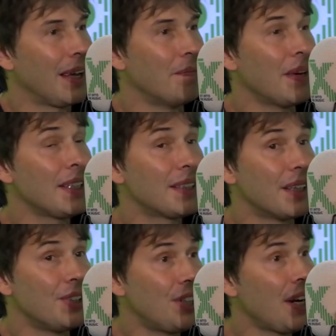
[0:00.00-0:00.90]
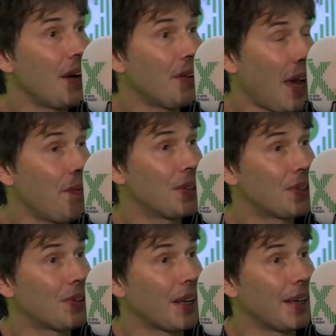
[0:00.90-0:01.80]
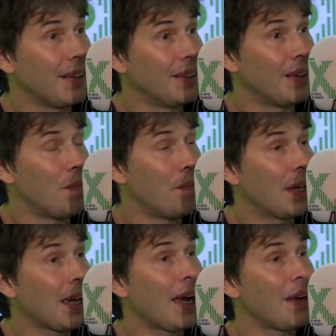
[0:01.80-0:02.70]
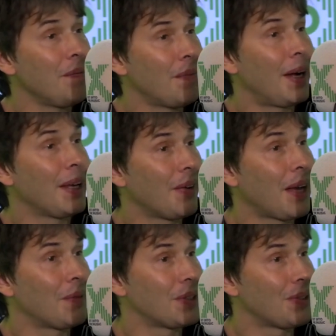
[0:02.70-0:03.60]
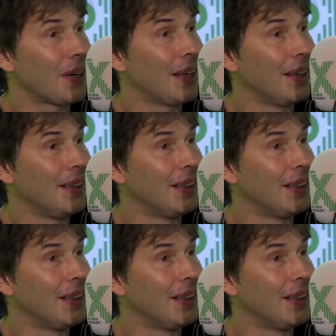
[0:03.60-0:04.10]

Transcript: It means that geochemistry became biochemistry.